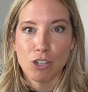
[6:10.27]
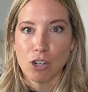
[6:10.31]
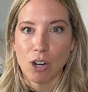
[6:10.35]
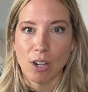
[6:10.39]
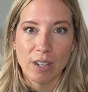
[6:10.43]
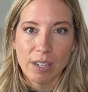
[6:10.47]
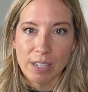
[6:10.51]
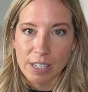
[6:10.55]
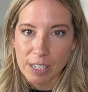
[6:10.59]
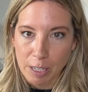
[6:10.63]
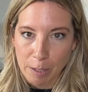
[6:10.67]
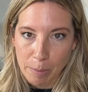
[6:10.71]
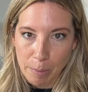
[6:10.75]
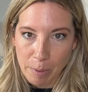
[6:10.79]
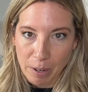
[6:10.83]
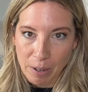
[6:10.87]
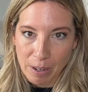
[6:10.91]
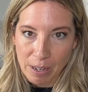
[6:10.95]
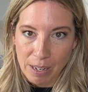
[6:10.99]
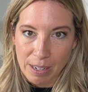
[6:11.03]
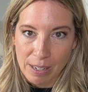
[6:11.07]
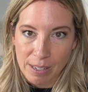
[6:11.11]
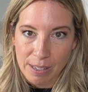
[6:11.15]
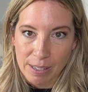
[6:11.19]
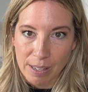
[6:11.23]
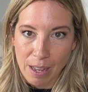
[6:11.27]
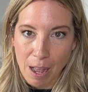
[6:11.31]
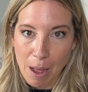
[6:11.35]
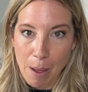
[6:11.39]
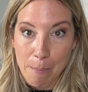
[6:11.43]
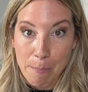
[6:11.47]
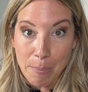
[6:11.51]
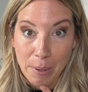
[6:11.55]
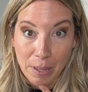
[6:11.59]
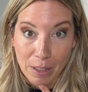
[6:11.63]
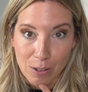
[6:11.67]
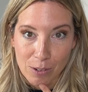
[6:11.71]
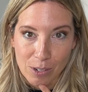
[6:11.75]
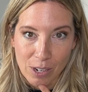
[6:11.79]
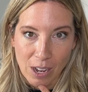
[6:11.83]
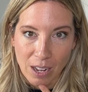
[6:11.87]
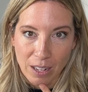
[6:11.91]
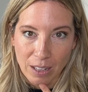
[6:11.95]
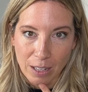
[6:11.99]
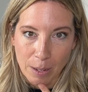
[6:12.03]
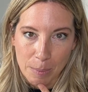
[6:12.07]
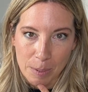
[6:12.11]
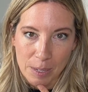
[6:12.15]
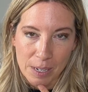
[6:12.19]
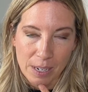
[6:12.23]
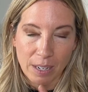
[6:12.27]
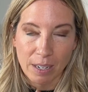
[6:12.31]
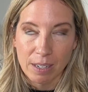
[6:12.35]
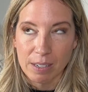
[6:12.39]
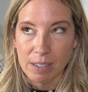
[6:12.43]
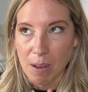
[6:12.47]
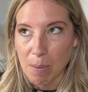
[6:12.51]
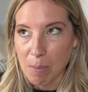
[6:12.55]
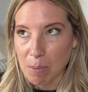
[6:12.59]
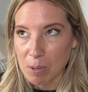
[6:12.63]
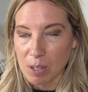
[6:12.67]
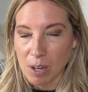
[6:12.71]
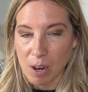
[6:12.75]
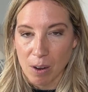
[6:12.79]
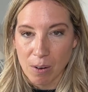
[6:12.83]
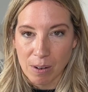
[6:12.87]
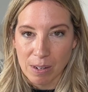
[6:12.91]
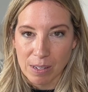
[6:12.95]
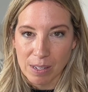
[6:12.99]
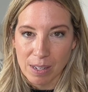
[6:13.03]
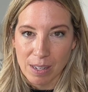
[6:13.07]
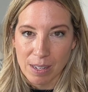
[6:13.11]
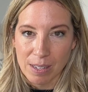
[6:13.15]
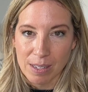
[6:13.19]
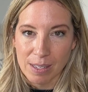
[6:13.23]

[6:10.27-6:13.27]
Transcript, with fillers: Charlotte Tilbury's um, Pillow Talk lipstick is almost always in the